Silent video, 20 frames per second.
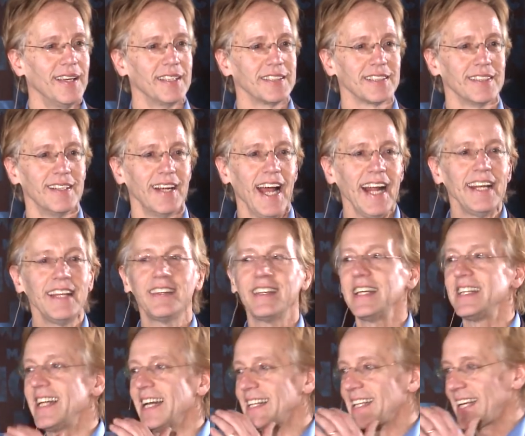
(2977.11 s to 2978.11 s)
So
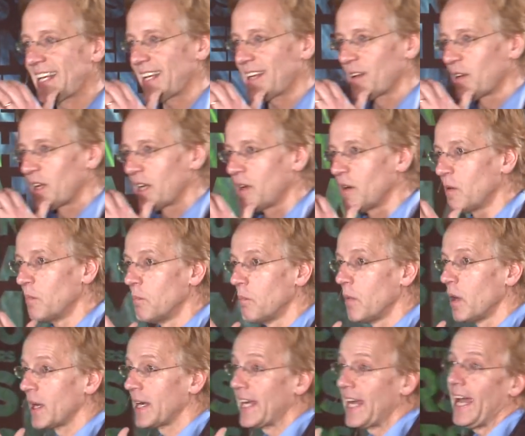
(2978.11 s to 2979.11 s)
anything that
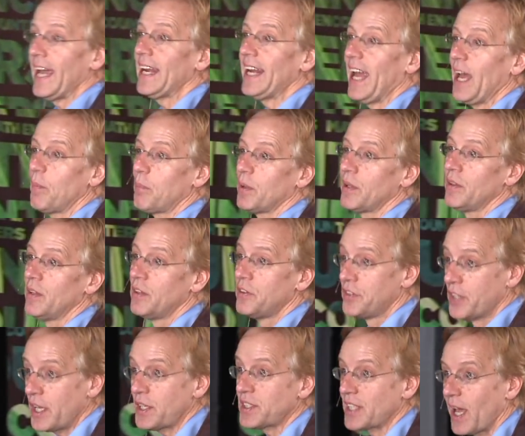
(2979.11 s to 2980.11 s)
can happen
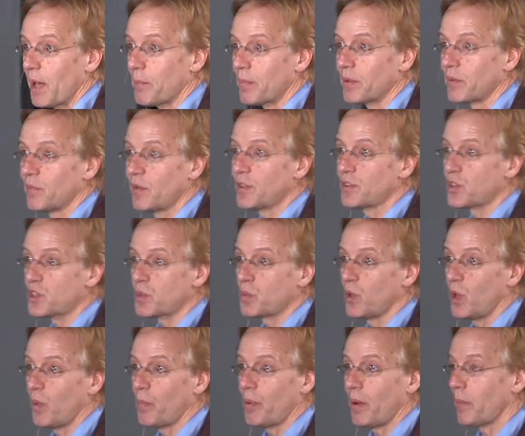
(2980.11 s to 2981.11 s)
does happen with a
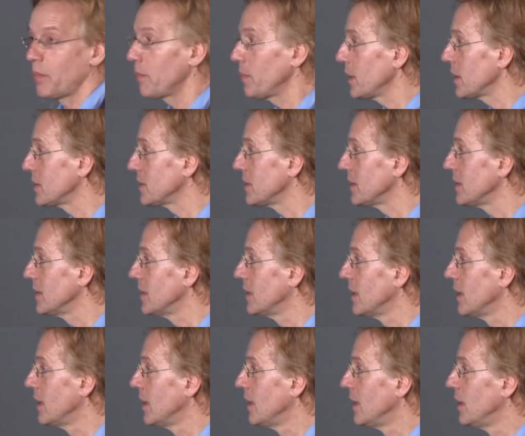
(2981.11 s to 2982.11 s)
small probability.
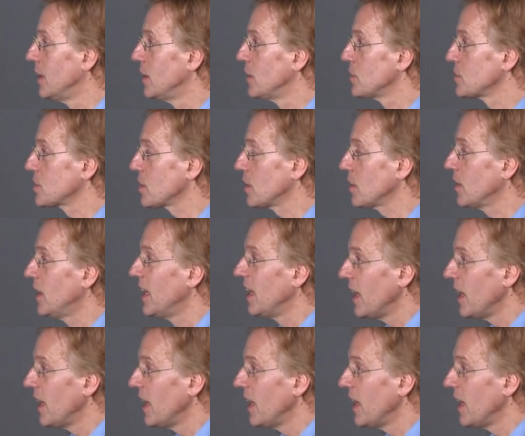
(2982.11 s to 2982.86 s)
So